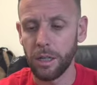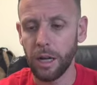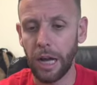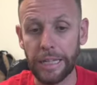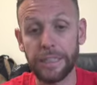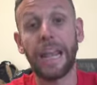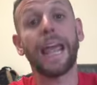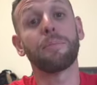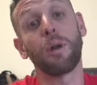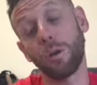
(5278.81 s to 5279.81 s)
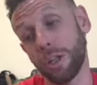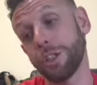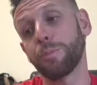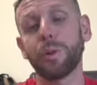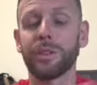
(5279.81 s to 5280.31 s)
I say, "Hey, bro, can
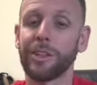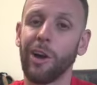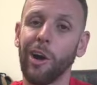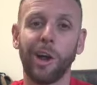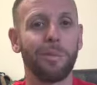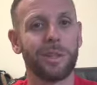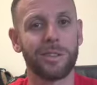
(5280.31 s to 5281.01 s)
you put the dog up?"